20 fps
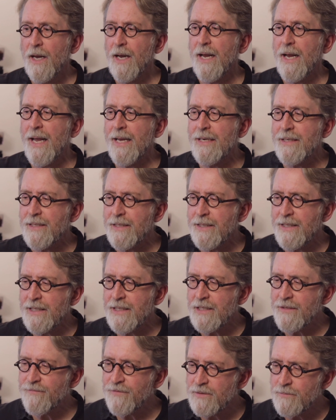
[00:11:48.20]
And
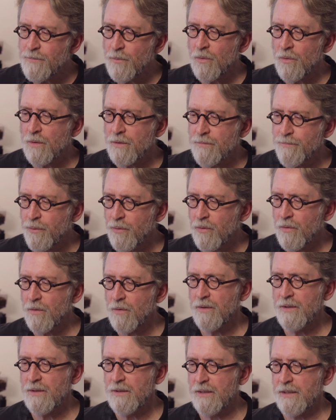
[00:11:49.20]
even more
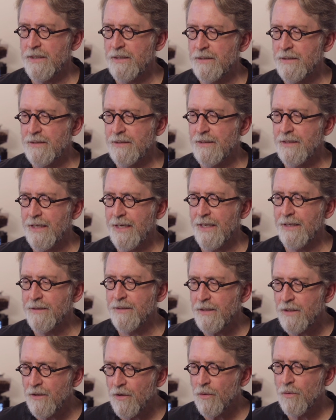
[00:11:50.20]
importantly than that,
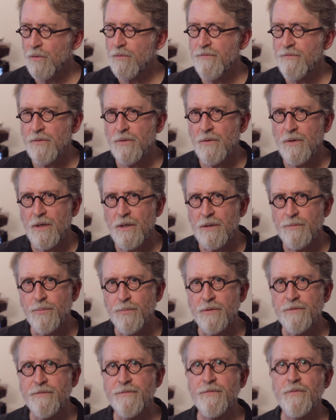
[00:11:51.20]
the overall
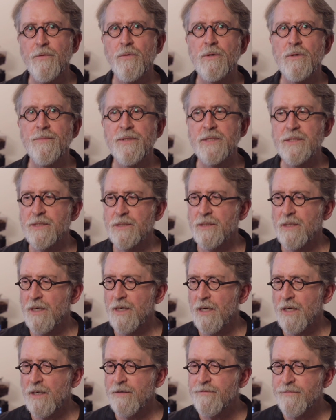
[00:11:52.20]
performance
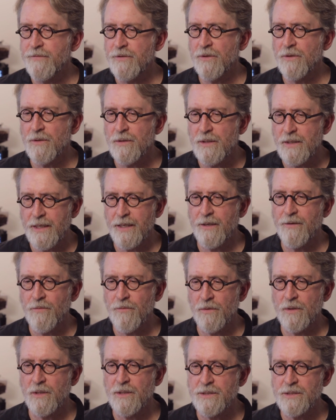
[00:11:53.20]
of your
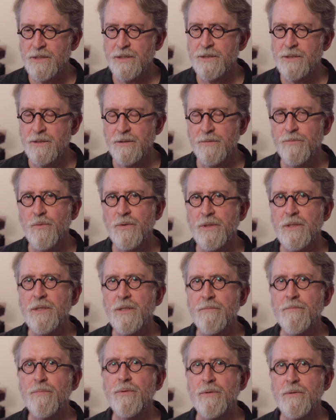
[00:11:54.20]
network system will
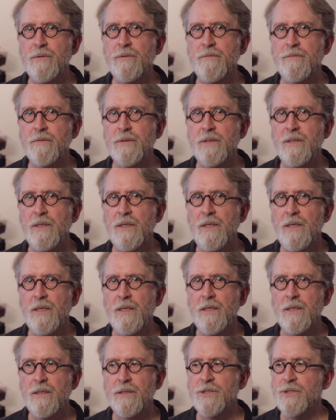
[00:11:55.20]
improve.
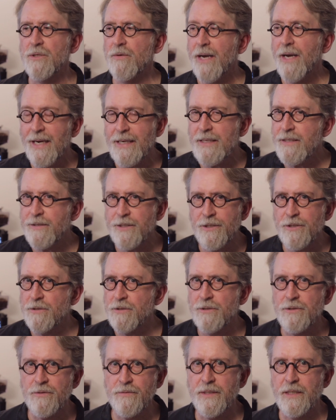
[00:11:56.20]
So anything
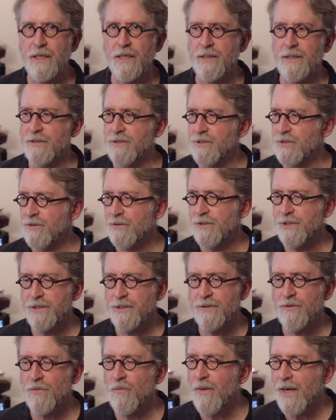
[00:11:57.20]
you're doing on it,
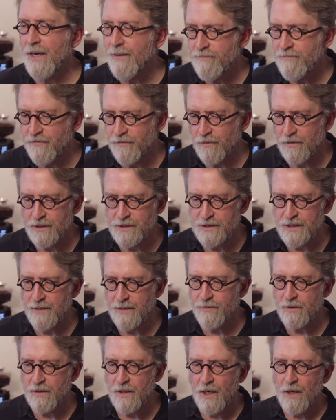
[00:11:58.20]
searching the web, for
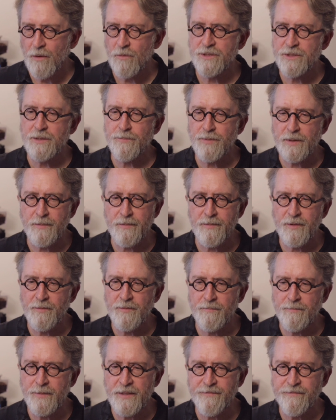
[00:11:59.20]
example, will simply
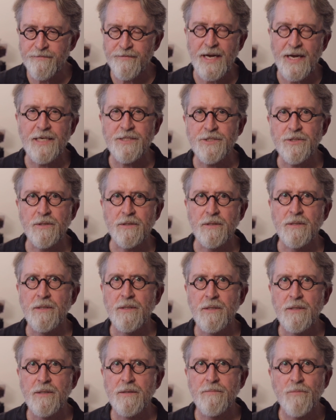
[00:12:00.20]
be faster,
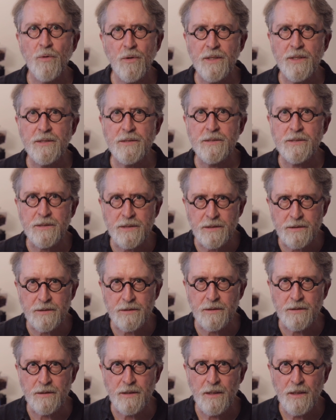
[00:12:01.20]
more
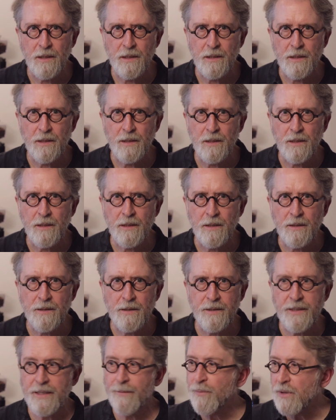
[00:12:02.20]
consistent.
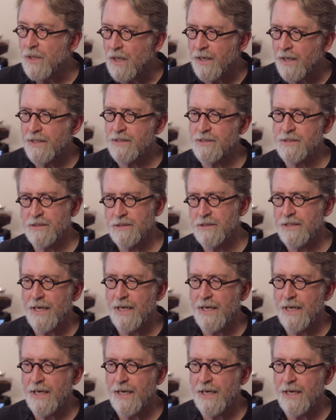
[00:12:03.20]
The appliances, the